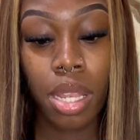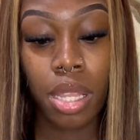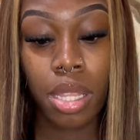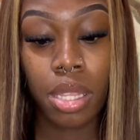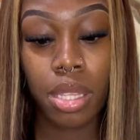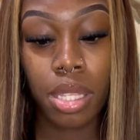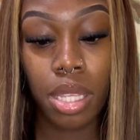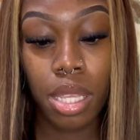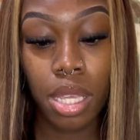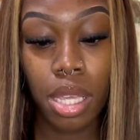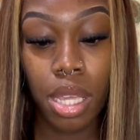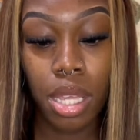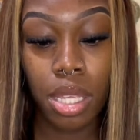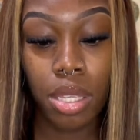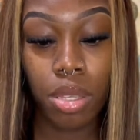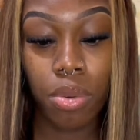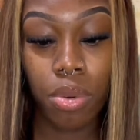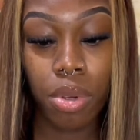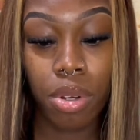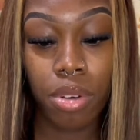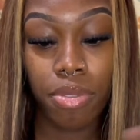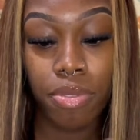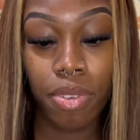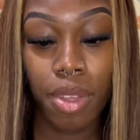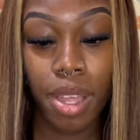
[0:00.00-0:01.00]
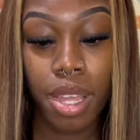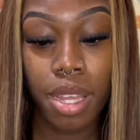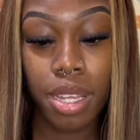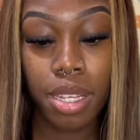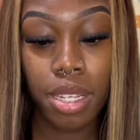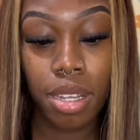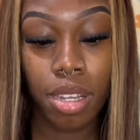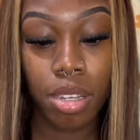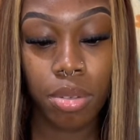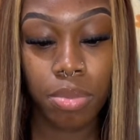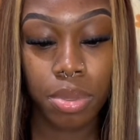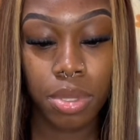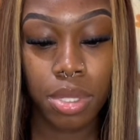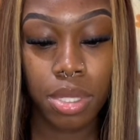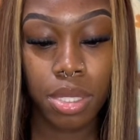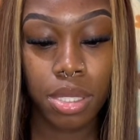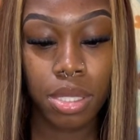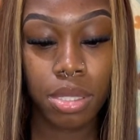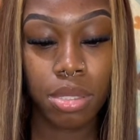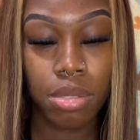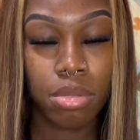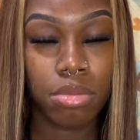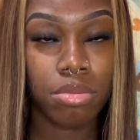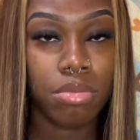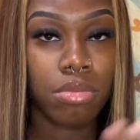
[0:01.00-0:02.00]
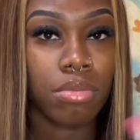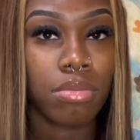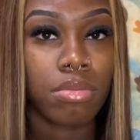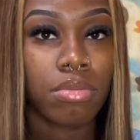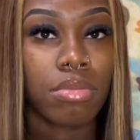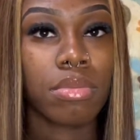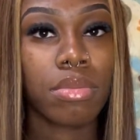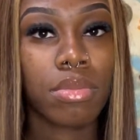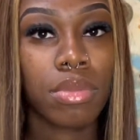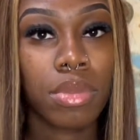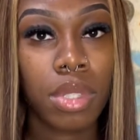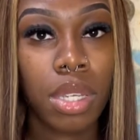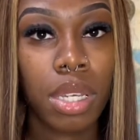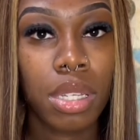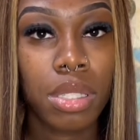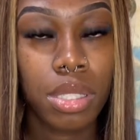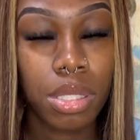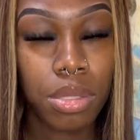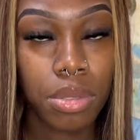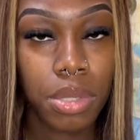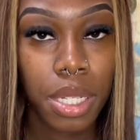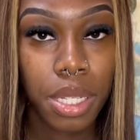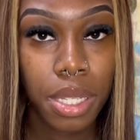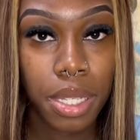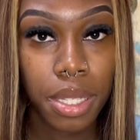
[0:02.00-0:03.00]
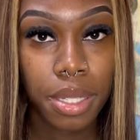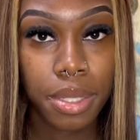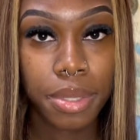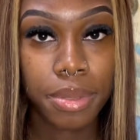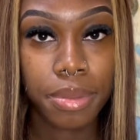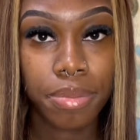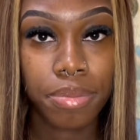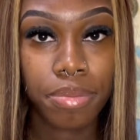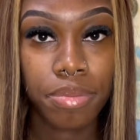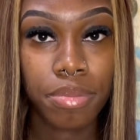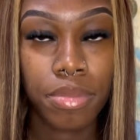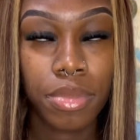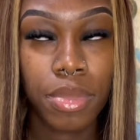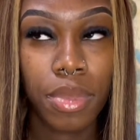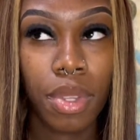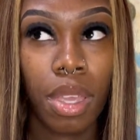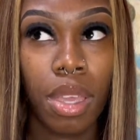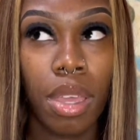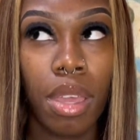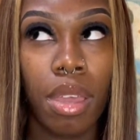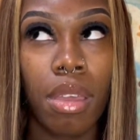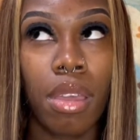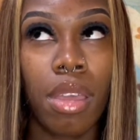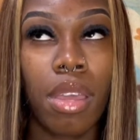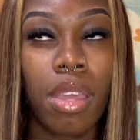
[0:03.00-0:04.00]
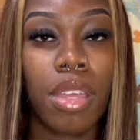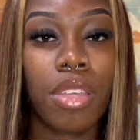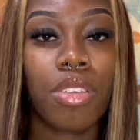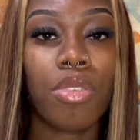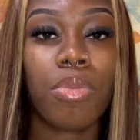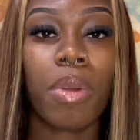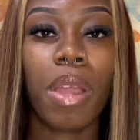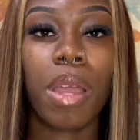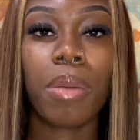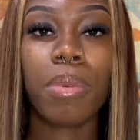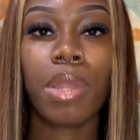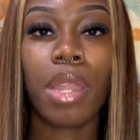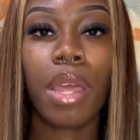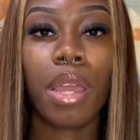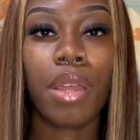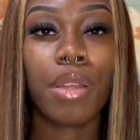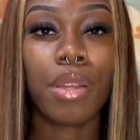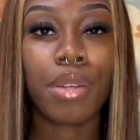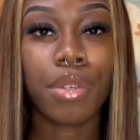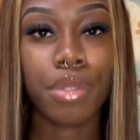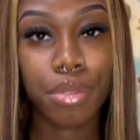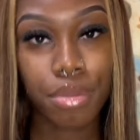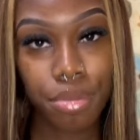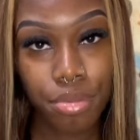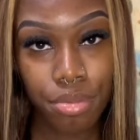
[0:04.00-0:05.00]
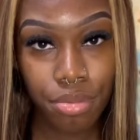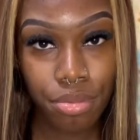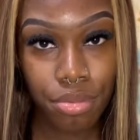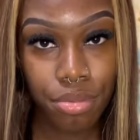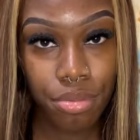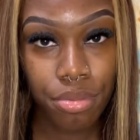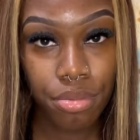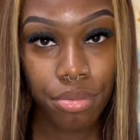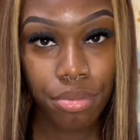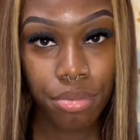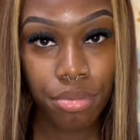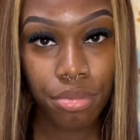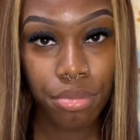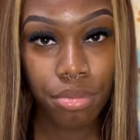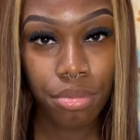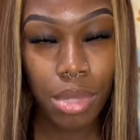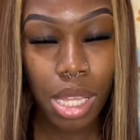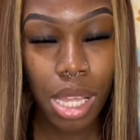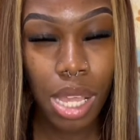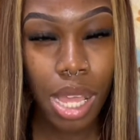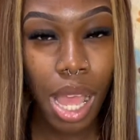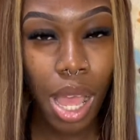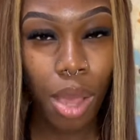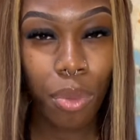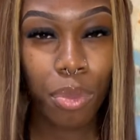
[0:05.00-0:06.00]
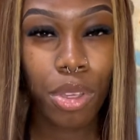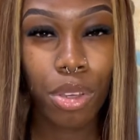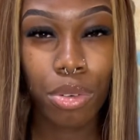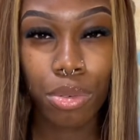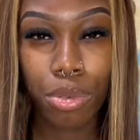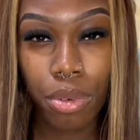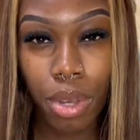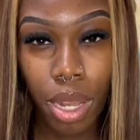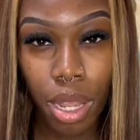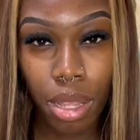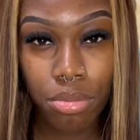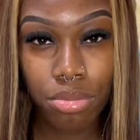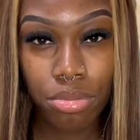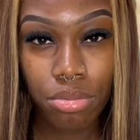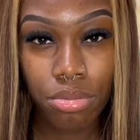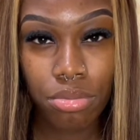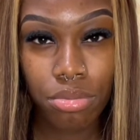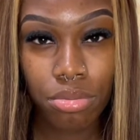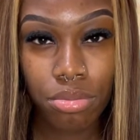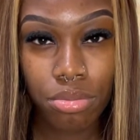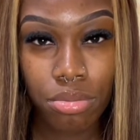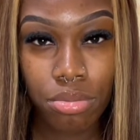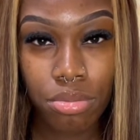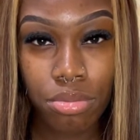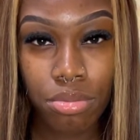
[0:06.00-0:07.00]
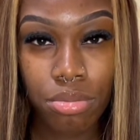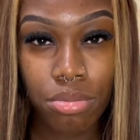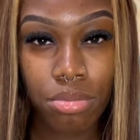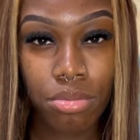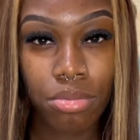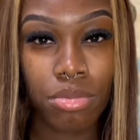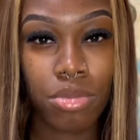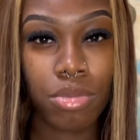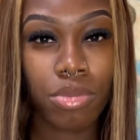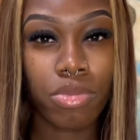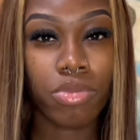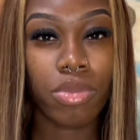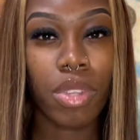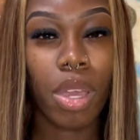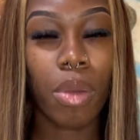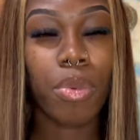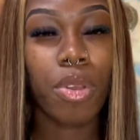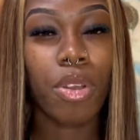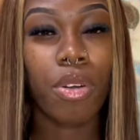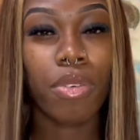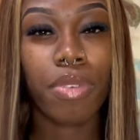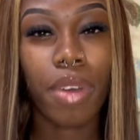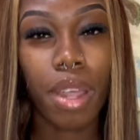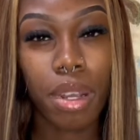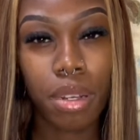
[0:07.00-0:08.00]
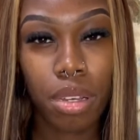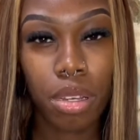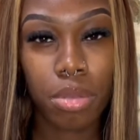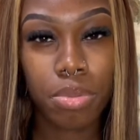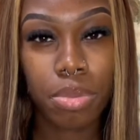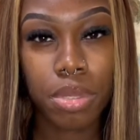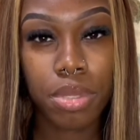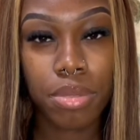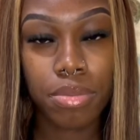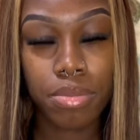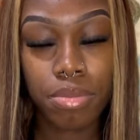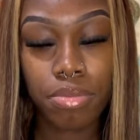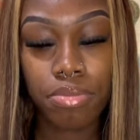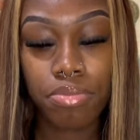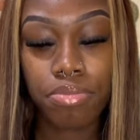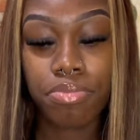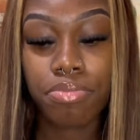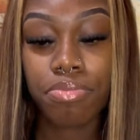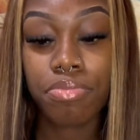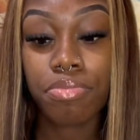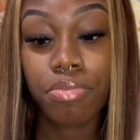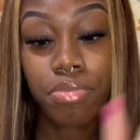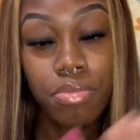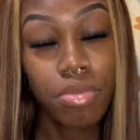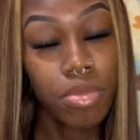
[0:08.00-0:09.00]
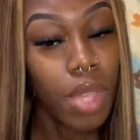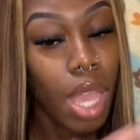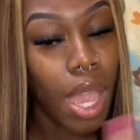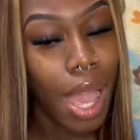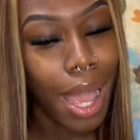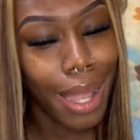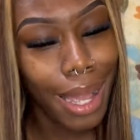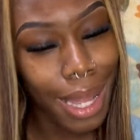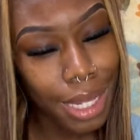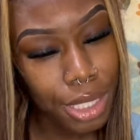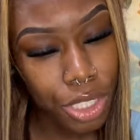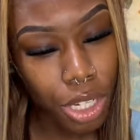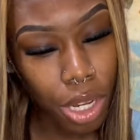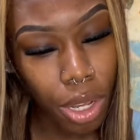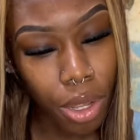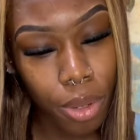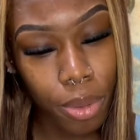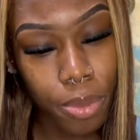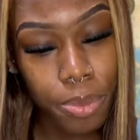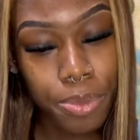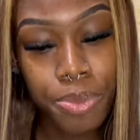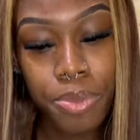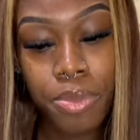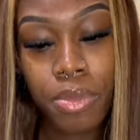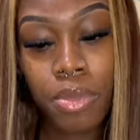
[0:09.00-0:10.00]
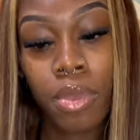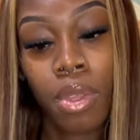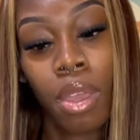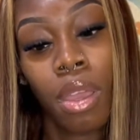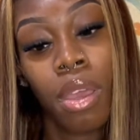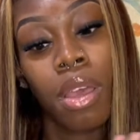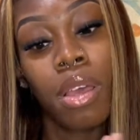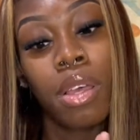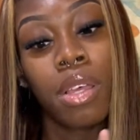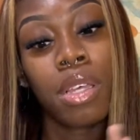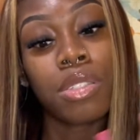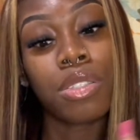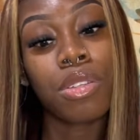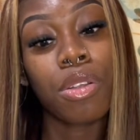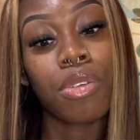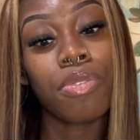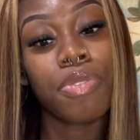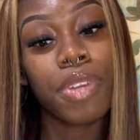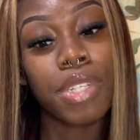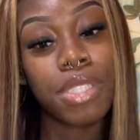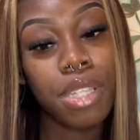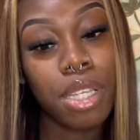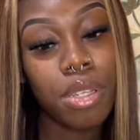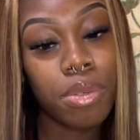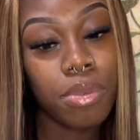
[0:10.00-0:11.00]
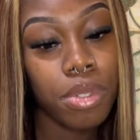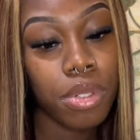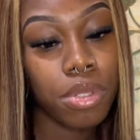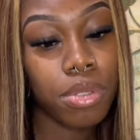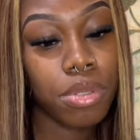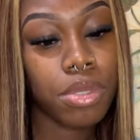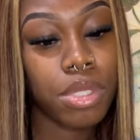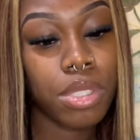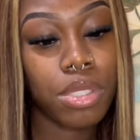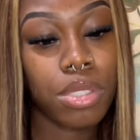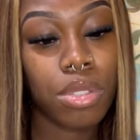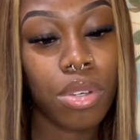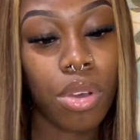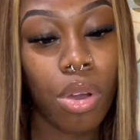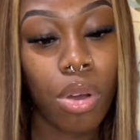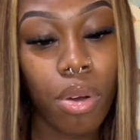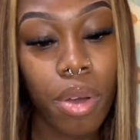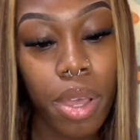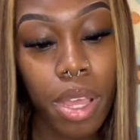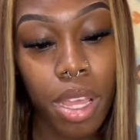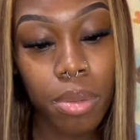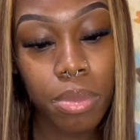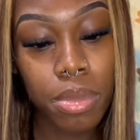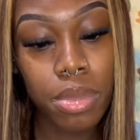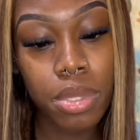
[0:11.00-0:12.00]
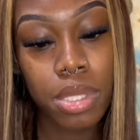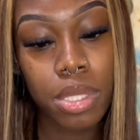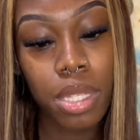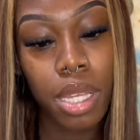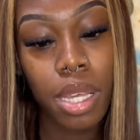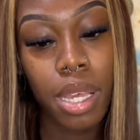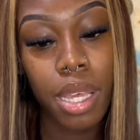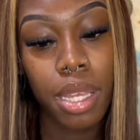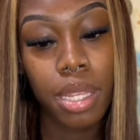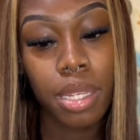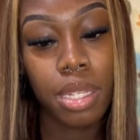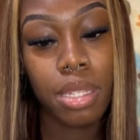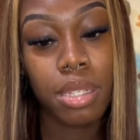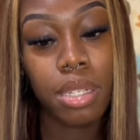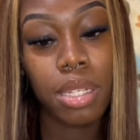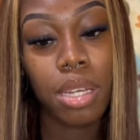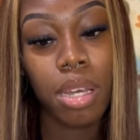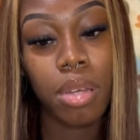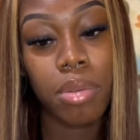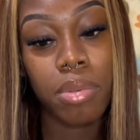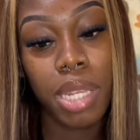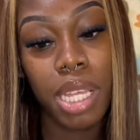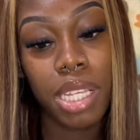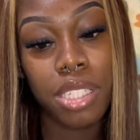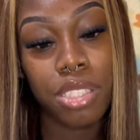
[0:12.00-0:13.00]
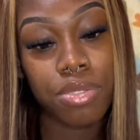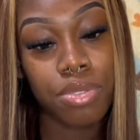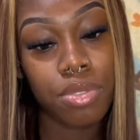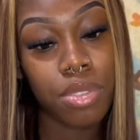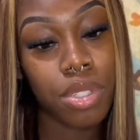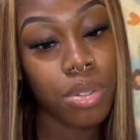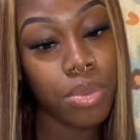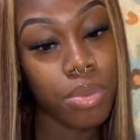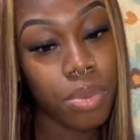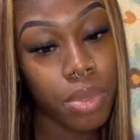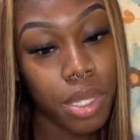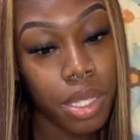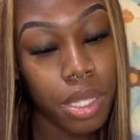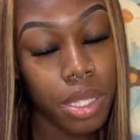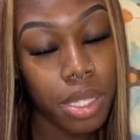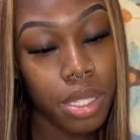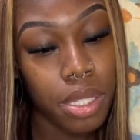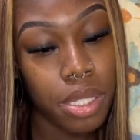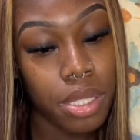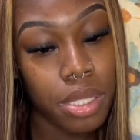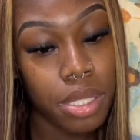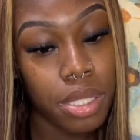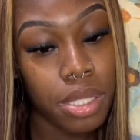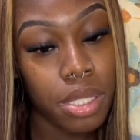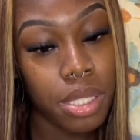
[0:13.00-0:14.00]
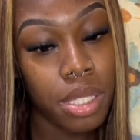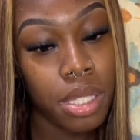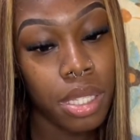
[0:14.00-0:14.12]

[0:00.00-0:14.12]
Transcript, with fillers: Then you want to find companies to DM. You're probably like, girl, how we gonna do that? How we gonna find a company? I got y'all. So the first thing you want to do is go on Amazon and look up lace front wigs,